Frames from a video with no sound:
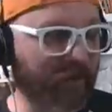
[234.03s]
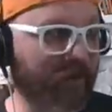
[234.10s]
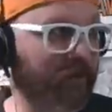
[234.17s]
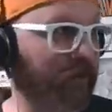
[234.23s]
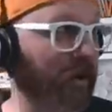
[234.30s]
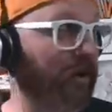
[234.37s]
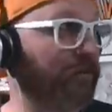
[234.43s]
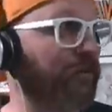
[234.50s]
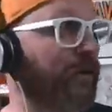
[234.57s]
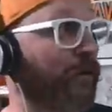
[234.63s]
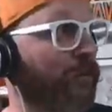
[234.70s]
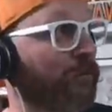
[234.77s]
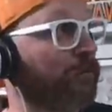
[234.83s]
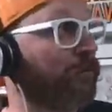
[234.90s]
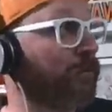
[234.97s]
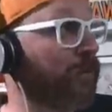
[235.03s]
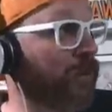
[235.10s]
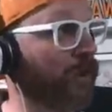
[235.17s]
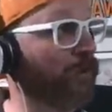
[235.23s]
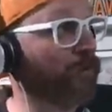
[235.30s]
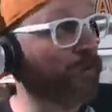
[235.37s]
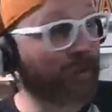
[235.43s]
stuff that
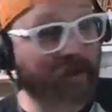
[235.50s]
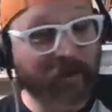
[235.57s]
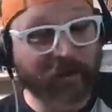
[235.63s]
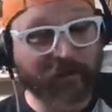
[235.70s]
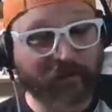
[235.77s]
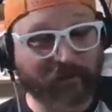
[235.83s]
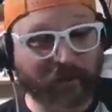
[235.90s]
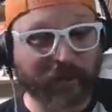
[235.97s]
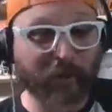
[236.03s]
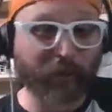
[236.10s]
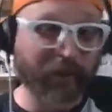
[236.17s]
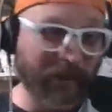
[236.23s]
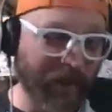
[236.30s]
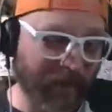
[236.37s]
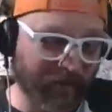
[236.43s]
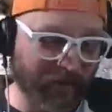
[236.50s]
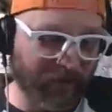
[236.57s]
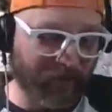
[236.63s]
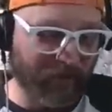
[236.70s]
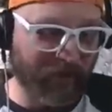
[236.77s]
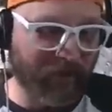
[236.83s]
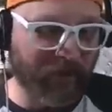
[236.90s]
could we could see, we'd like to
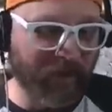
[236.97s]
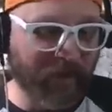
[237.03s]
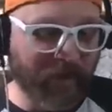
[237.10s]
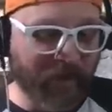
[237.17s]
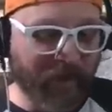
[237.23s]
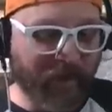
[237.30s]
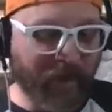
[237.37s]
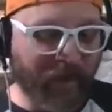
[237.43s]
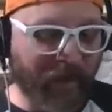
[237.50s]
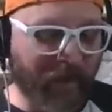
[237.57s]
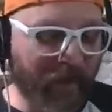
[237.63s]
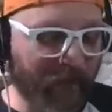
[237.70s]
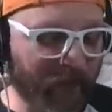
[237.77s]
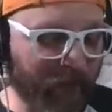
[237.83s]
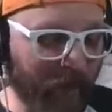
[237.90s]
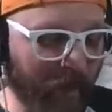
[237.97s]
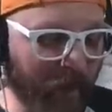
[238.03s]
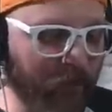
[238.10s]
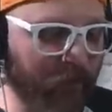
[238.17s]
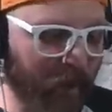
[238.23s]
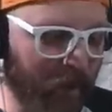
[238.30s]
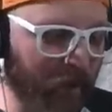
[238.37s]
see. Um, he
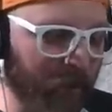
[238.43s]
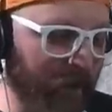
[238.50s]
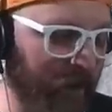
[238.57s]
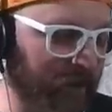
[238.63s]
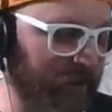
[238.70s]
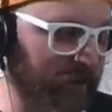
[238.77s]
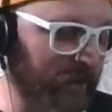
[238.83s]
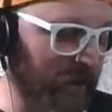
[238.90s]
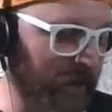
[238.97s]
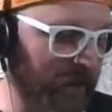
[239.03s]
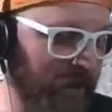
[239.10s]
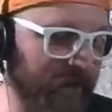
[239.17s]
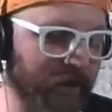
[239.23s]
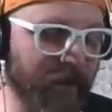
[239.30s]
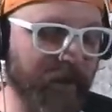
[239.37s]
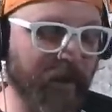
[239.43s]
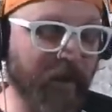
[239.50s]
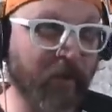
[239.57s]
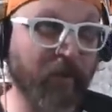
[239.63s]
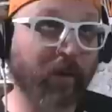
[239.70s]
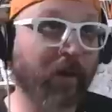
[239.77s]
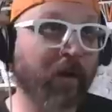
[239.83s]
was talking about, uh, you
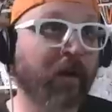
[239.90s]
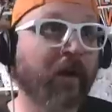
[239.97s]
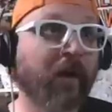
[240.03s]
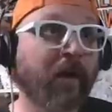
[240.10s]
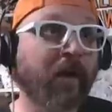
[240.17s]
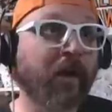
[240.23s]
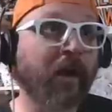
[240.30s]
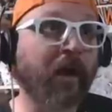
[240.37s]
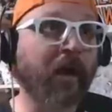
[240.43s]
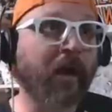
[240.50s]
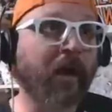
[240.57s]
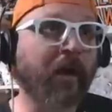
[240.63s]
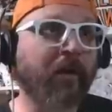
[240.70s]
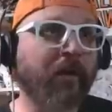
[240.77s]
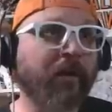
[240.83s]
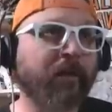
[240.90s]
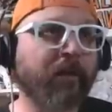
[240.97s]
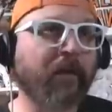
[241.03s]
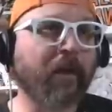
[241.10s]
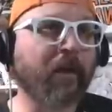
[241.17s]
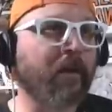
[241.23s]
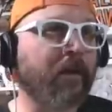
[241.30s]
know, uh,
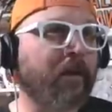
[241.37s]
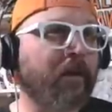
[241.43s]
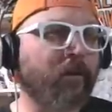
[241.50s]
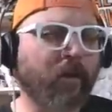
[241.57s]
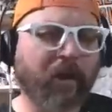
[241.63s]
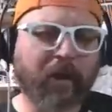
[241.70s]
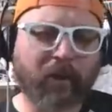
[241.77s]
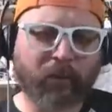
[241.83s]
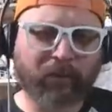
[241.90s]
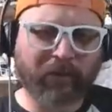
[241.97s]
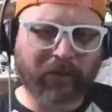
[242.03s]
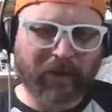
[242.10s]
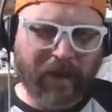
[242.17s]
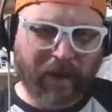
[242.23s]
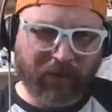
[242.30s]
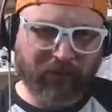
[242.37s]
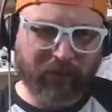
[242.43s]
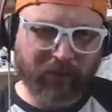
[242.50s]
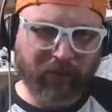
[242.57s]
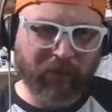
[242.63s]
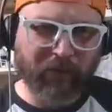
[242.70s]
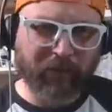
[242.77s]
was it last
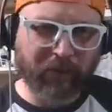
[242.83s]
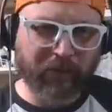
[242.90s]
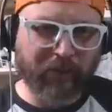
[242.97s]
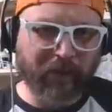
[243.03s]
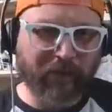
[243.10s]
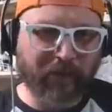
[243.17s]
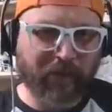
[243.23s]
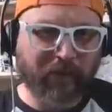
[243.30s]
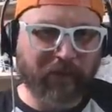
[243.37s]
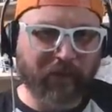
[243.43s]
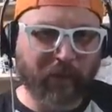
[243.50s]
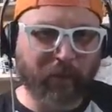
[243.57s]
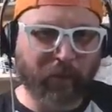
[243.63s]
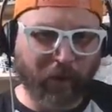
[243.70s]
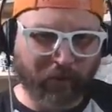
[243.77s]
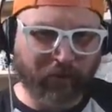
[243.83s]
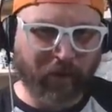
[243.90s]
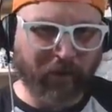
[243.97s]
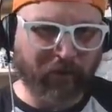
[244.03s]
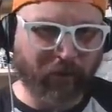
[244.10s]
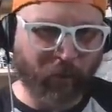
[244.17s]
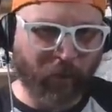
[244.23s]
year that they did the breast
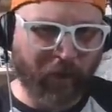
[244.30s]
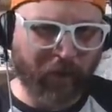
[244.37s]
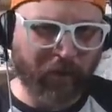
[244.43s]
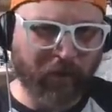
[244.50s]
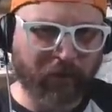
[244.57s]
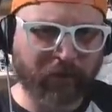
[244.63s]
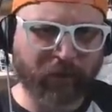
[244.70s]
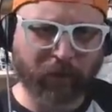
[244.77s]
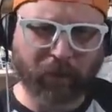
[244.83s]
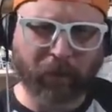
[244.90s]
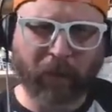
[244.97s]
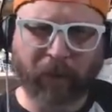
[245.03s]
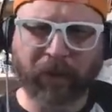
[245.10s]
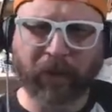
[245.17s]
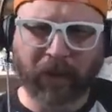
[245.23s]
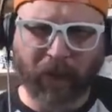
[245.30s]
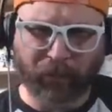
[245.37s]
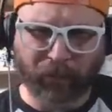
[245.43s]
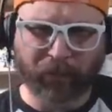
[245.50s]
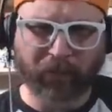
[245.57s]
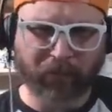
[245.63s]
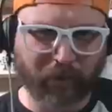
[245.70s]
cancer awareness, or, or maybe a
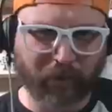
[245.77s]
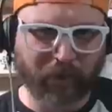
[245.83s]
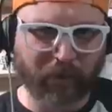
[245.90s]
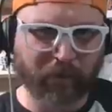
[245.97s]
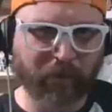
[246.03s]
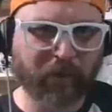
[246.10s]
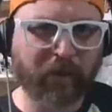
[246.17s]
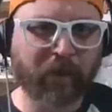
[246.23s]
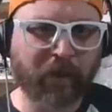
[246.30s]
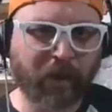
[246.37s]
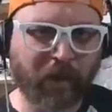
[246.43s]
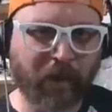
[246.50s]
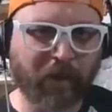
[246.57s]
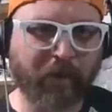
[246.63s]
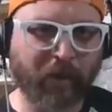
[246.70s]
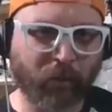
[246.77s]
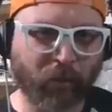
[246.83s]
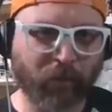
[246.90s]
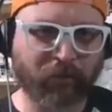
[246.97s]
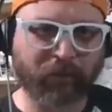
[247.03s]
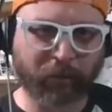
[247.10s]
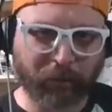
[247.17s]
couple ago? Uh, they
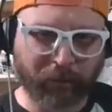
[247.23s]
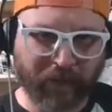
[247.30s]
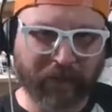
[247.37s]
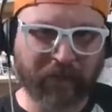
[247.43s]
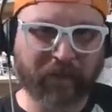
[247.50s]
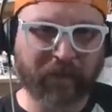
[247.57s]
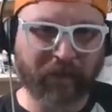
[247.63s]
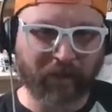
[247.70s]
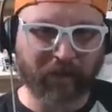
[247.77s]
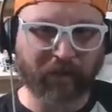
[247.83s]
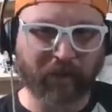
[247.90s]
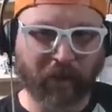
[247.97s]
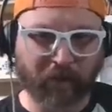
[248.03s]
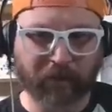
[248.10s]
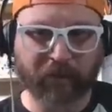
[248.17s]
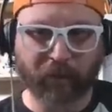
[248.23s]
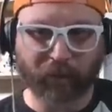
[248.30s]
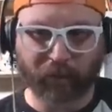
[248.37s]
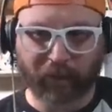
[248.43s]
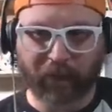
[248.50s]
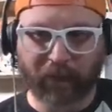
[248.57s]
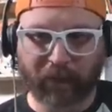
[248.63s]
wore some pink in an
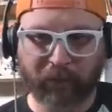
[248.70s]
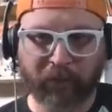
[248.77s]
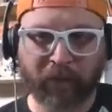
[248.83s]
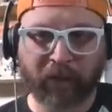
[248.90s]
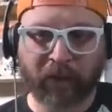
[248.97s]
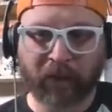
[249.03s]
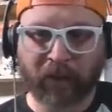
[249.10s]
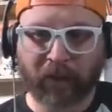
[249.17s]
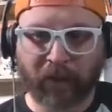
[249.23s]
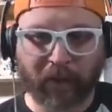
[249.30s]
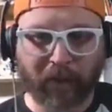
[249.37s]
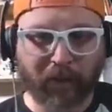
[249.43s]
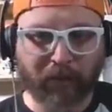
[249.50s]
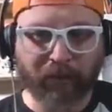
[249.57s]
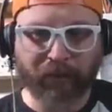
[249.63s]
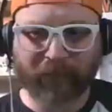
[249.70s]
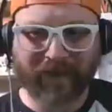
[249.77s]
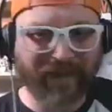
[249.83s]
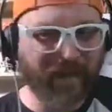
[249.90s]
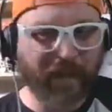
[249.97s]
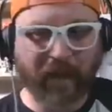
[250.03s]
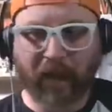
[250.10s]
October game, um,
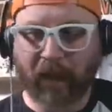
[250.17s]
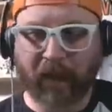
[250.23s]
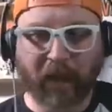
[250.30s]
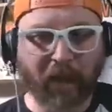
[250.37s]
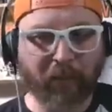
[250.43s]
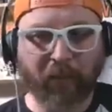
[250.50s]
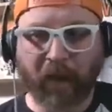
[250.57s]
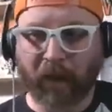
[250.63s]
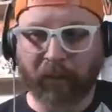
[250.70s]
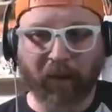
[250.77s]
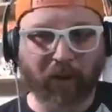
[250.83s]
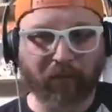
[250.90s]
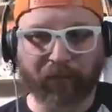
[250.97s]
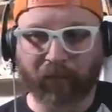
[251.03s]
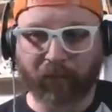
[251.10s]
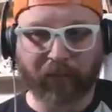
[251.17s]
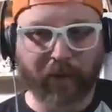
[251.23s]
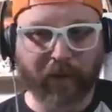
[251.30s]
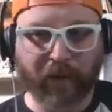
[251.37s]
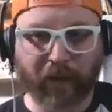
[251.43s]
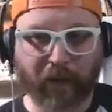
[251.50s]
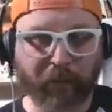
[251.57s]
and, and I, I'm I'm all for
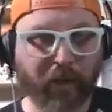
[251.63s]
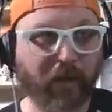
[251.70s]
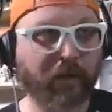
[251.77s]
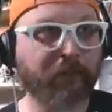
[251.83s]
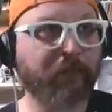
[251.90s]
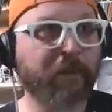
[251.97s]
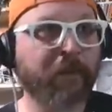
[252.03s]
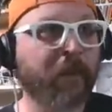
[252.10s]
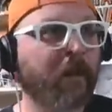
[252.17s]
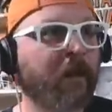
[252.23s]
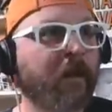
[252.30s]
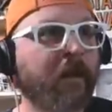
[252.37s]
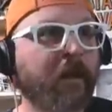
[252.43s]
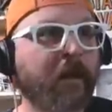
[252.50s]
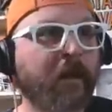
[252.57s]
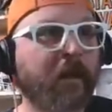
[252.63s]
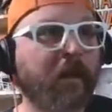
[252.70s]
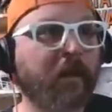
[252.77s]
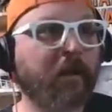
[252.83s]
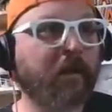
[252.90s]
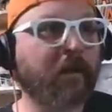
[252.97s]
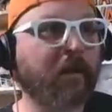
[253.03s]
that. I mean,
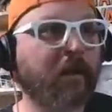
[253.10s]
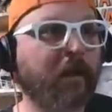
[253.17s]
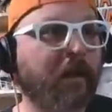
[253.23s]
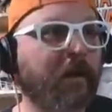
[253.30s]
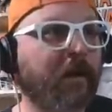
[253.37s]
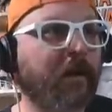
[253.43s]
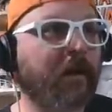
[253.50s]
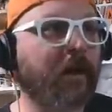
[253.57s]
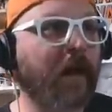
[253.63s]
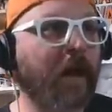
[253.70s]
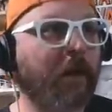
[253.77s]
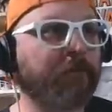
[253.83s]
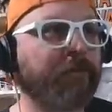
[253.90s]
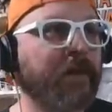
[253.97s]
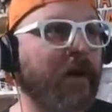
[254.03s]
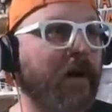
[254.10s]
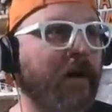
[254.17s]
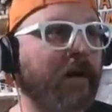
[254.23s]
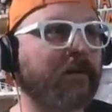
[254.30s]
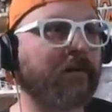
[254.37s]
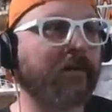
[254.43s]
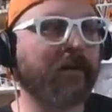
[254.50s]
eh, I'm
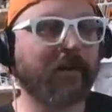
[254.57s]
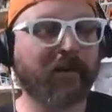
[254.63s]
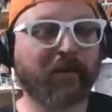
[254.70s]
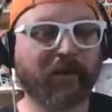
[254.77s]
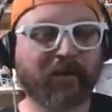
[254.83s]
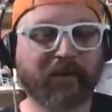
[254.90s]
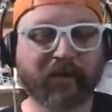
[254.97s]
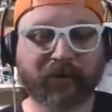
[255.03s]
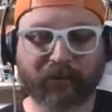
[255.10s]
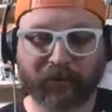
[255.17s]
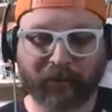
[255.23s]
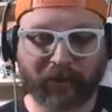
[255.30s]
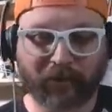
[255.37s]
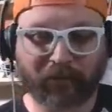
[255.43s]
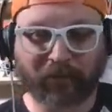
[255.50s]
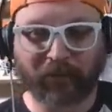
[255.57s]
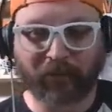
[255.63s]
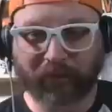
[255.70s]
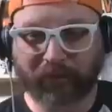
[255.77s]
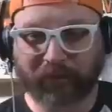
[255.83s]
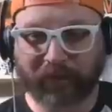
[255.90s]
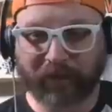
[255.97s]
not the
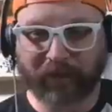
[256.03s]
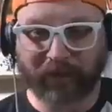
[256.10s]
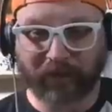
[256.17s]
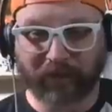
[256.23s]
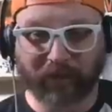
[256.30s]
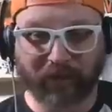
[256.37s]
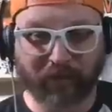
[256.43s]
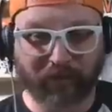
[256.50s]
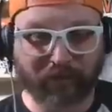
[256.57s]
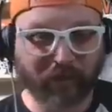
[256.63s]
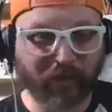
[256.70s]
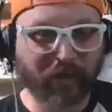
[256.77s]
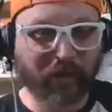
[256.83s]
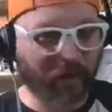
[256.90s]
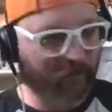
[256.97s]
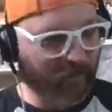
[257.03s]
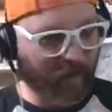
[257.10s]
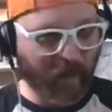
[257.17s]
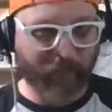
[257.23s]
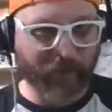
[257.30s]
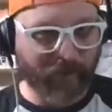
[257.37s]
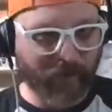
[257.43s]
traditionalist that it is. It's
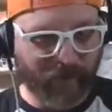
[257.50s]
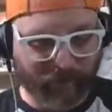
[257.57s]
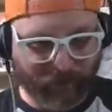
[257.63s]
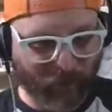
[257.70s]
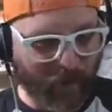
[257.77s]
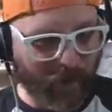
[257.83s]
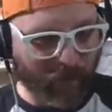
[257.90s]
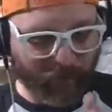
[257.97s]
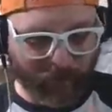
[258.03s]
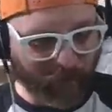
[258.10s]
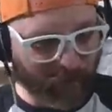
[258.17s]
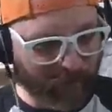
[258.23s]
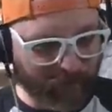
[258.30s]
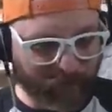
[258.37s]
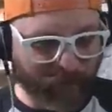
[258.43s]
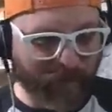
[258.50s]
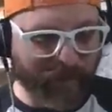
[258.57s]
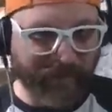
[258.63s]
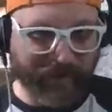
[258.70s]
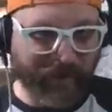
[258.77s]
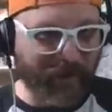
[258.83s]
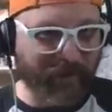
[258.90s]
got to be orange and white. We're orange and
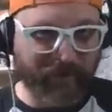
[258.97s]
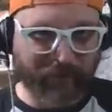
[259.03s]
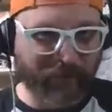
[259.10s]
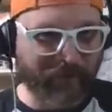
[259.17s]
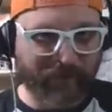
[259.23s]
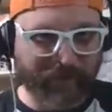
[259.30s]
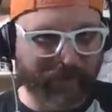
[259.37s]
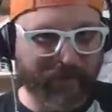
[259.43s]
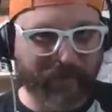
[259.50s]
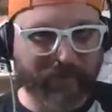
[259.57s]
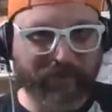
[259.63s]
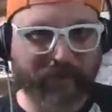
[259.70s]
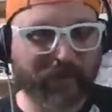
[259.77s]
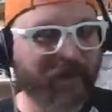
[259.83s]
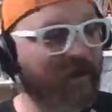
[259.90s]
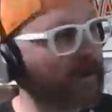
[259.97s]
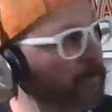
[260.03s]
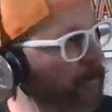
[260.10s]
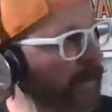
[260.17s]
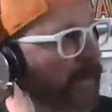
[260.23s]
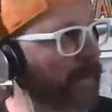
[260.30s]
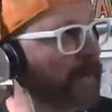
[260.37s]
white. You can't do anything else,
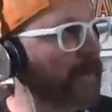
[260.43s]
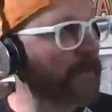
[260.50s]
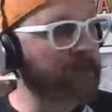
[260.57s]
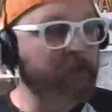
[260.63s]
man.